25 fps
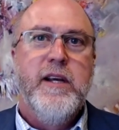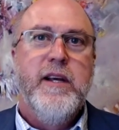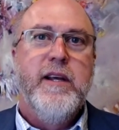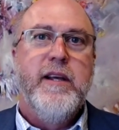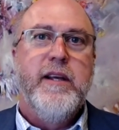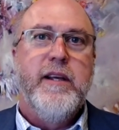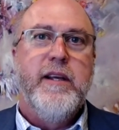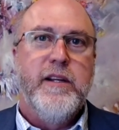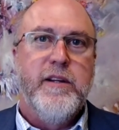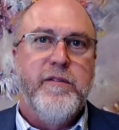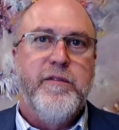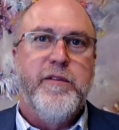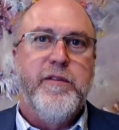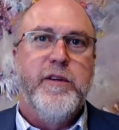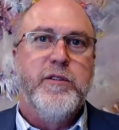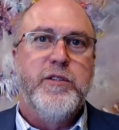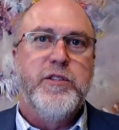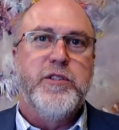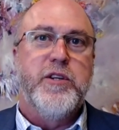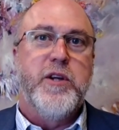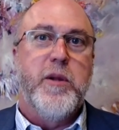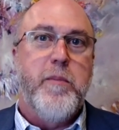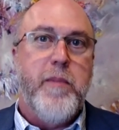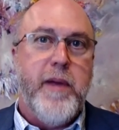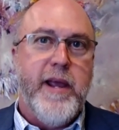in the future
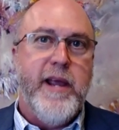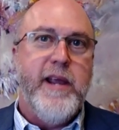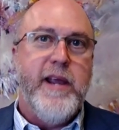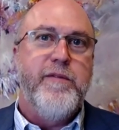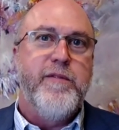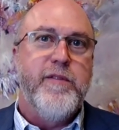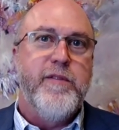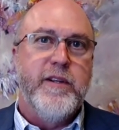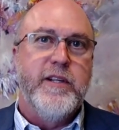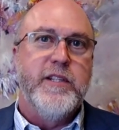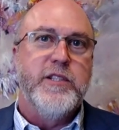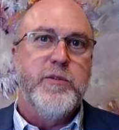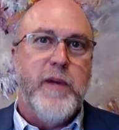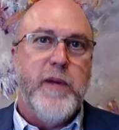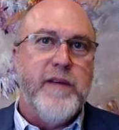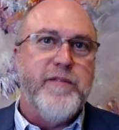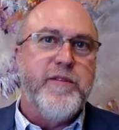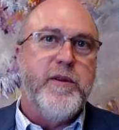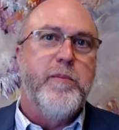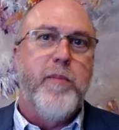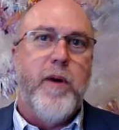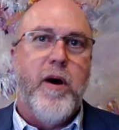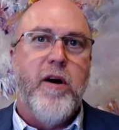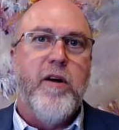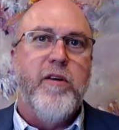to pay for this. We have to
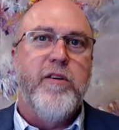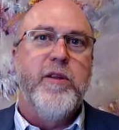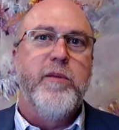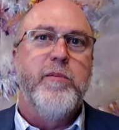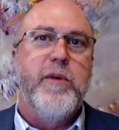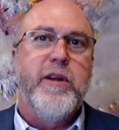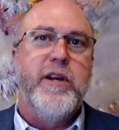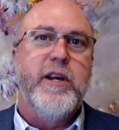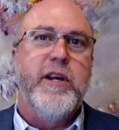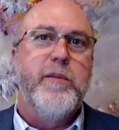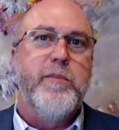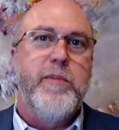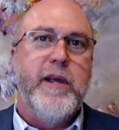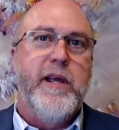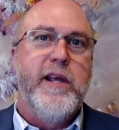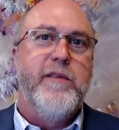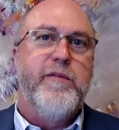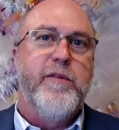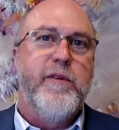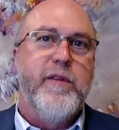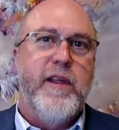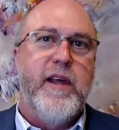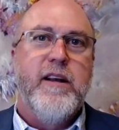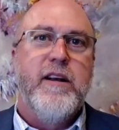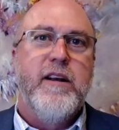borrow the money to pay for
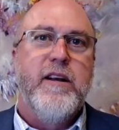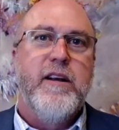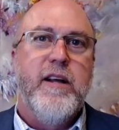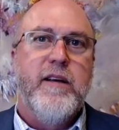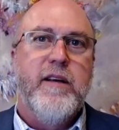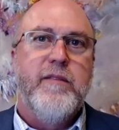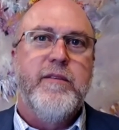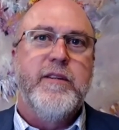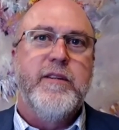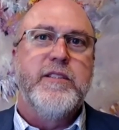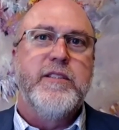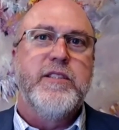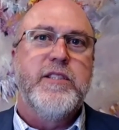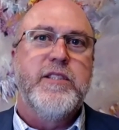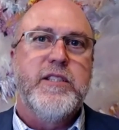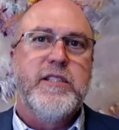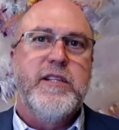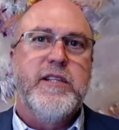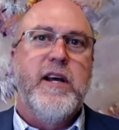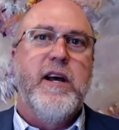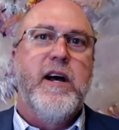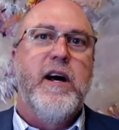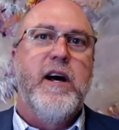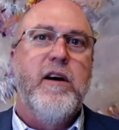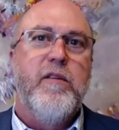that. And
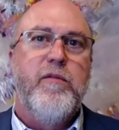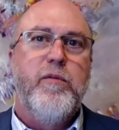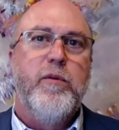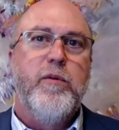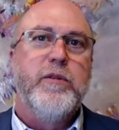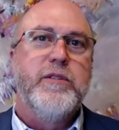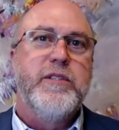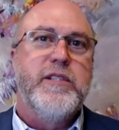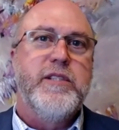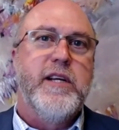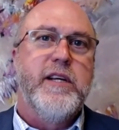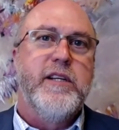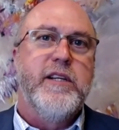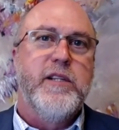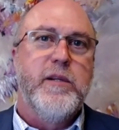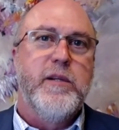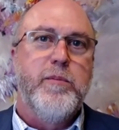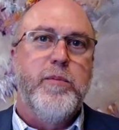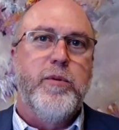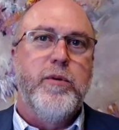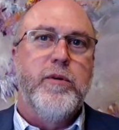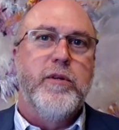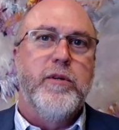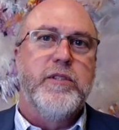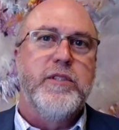that in and of
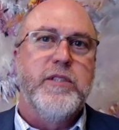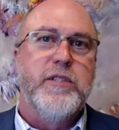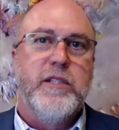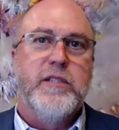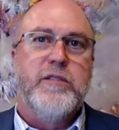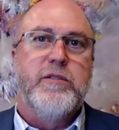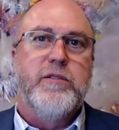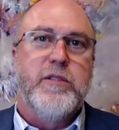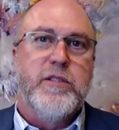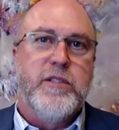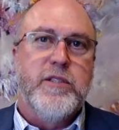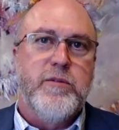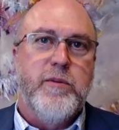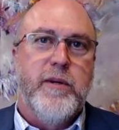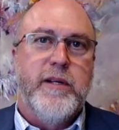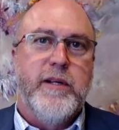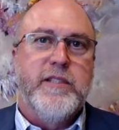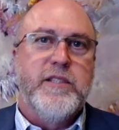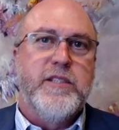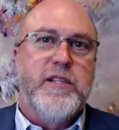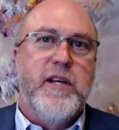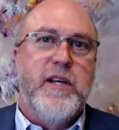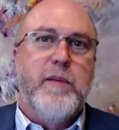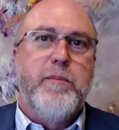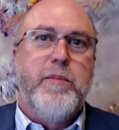itself will tend to push
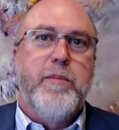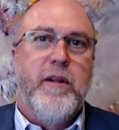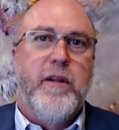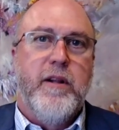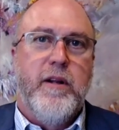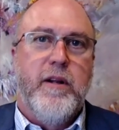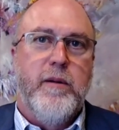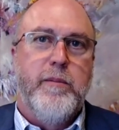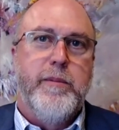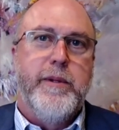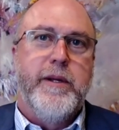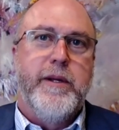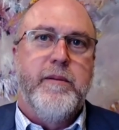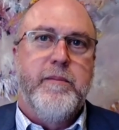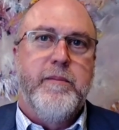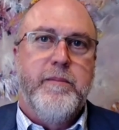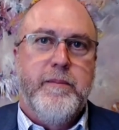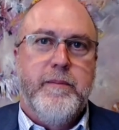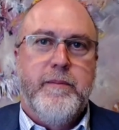interest rates up a little bit.